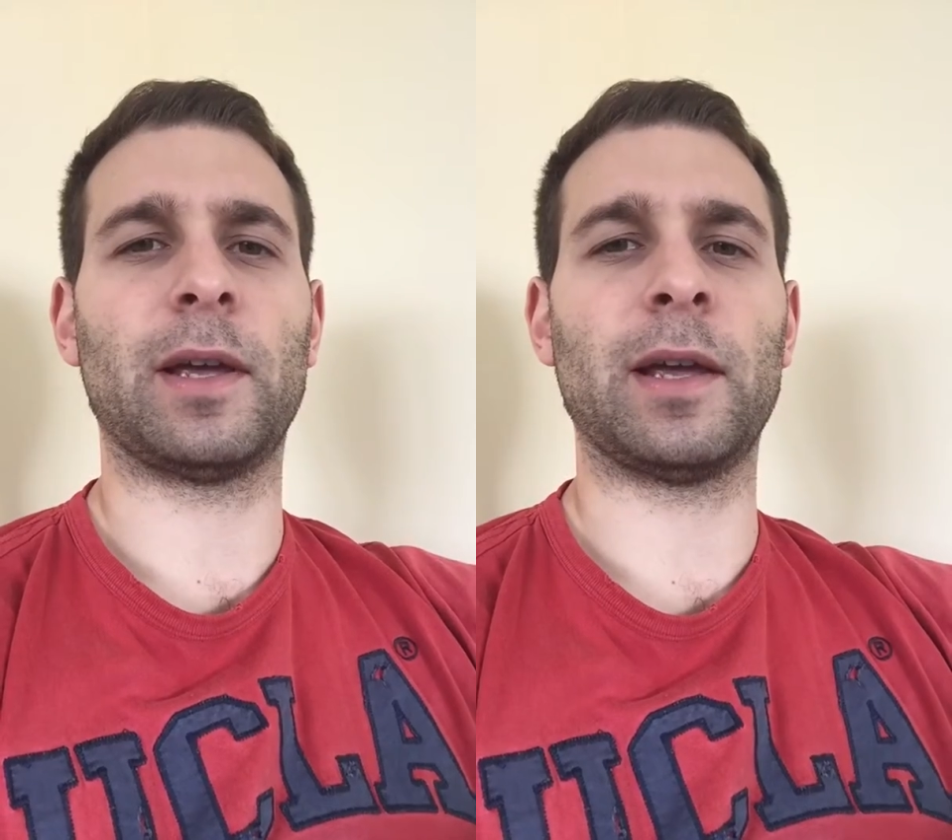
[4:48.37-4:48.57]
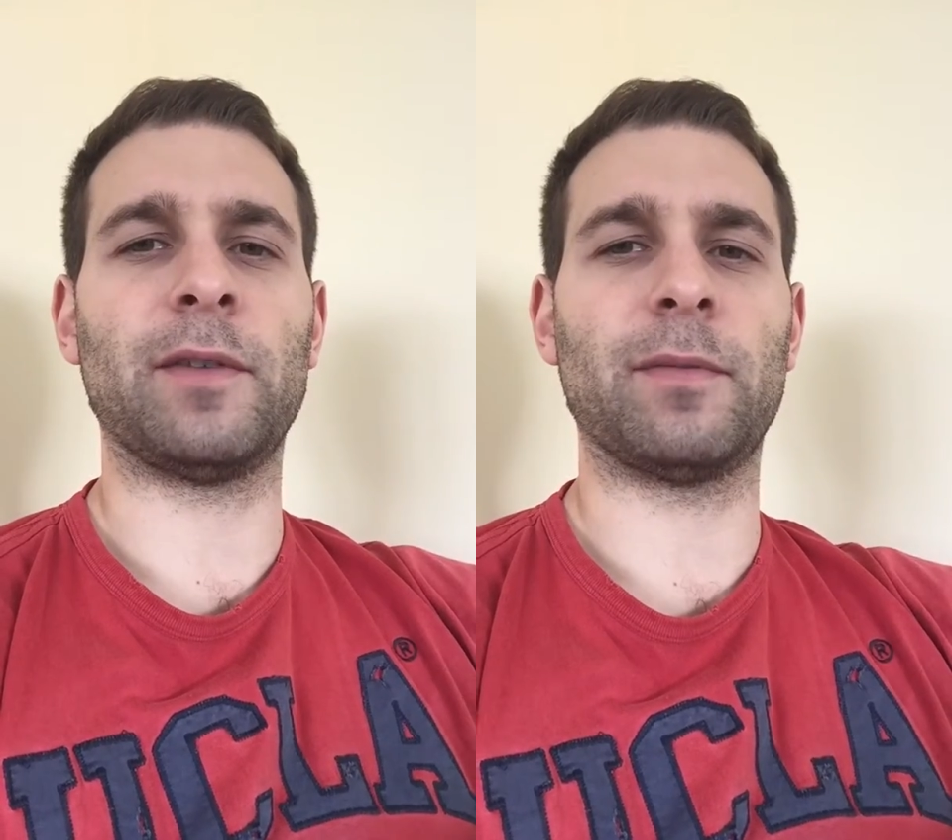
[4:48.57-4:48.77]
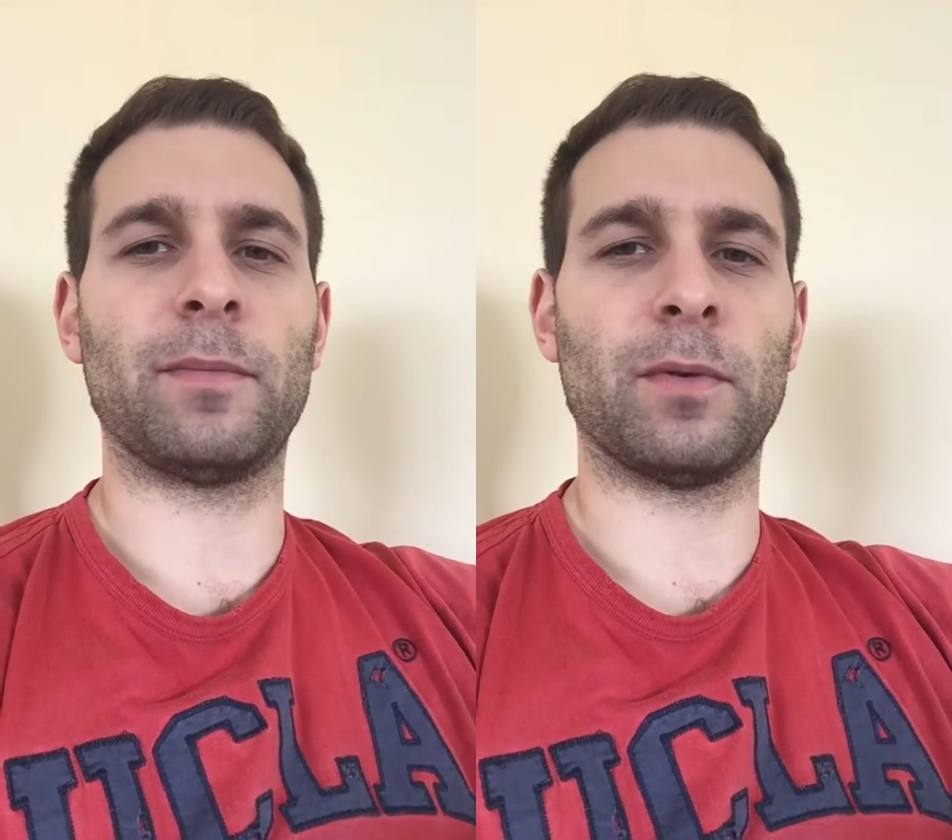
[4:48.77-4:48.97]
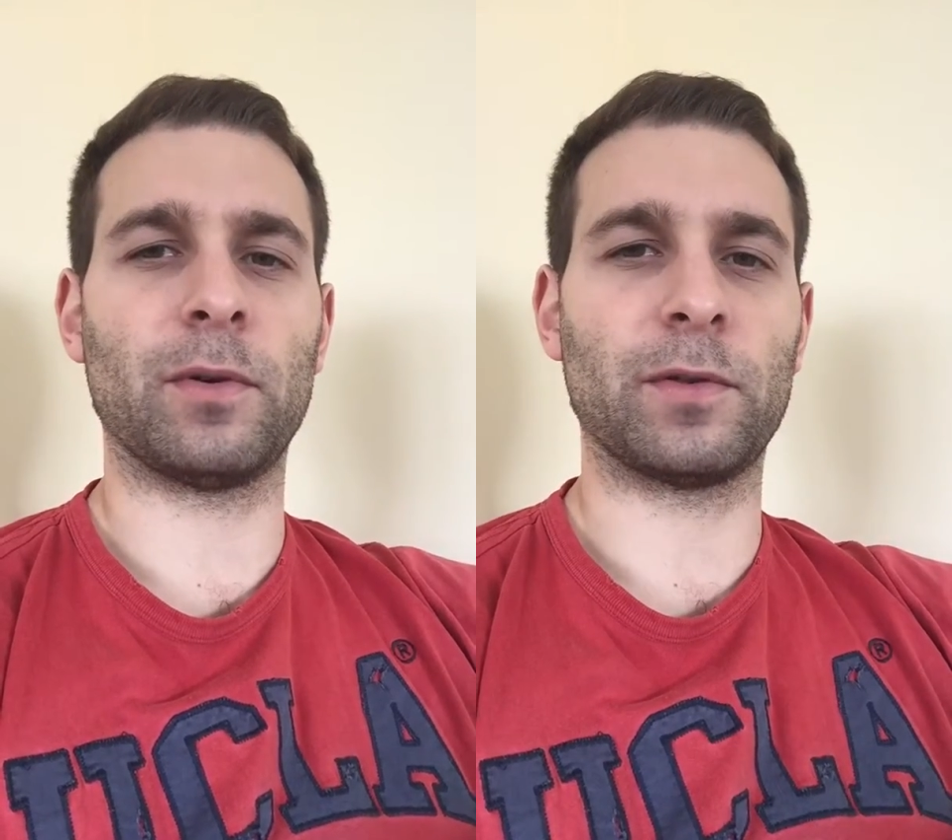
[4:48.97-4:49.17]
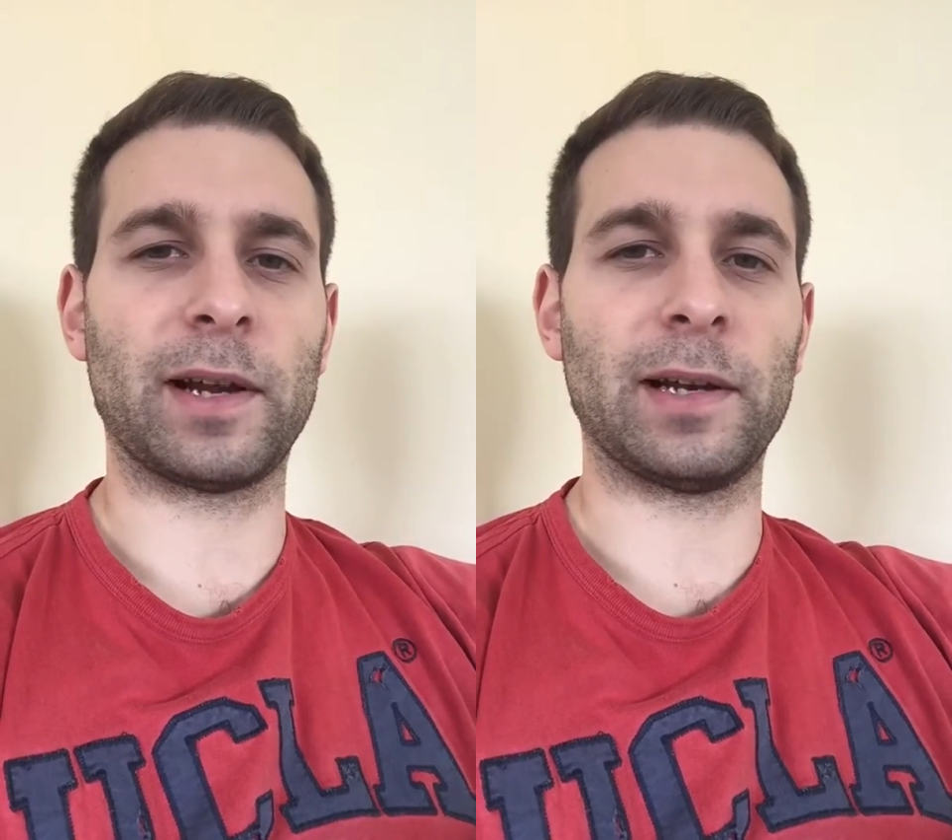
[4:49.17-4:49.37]
even
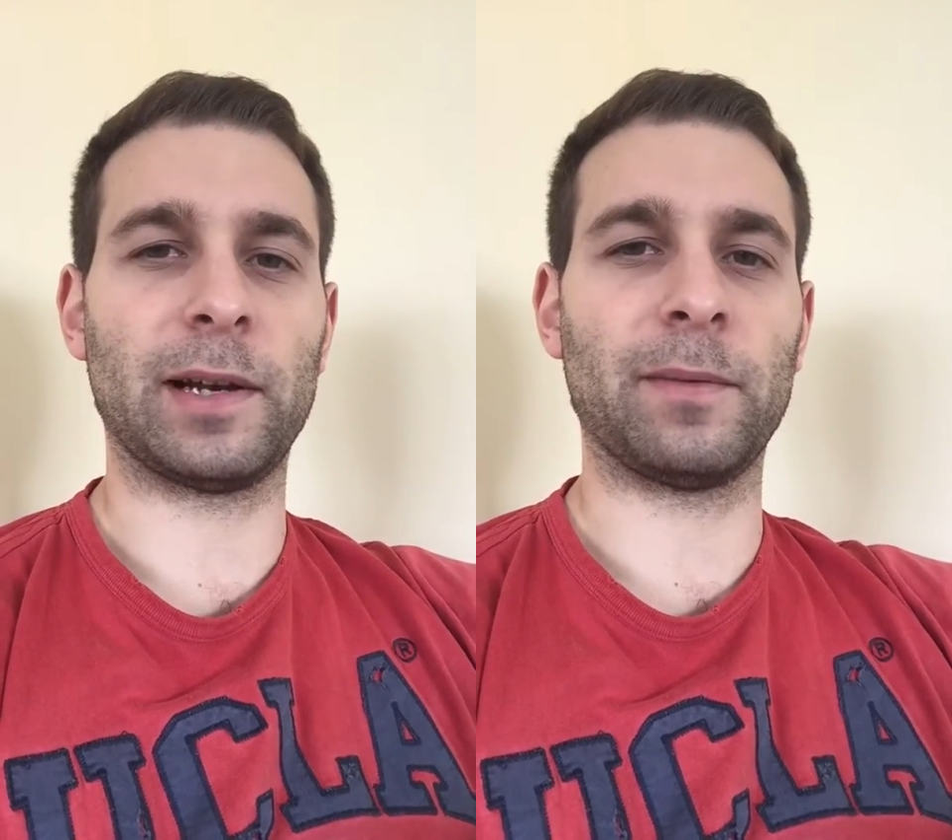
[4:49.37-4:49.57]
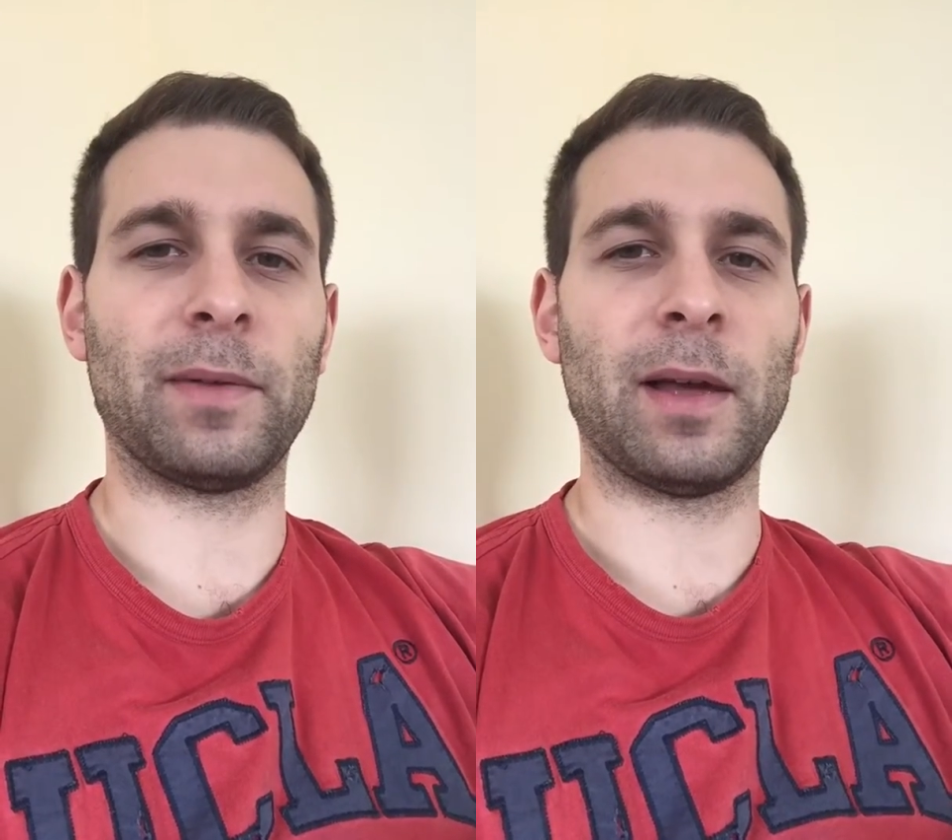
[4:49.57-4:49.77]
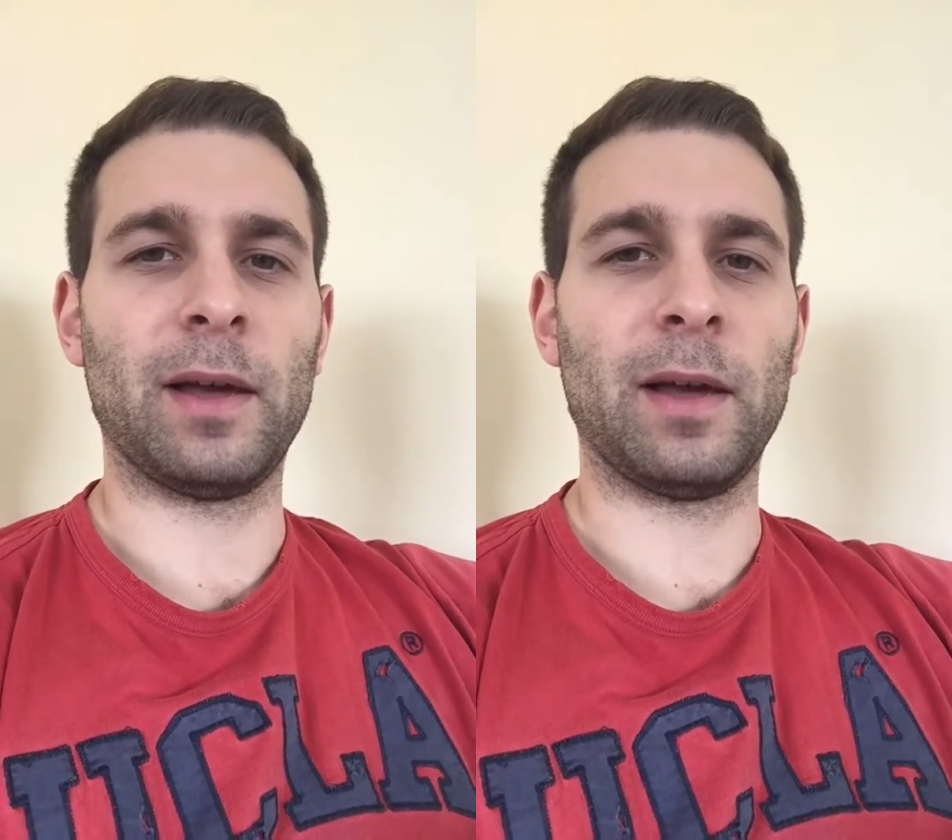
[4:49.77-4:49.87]
more greatly.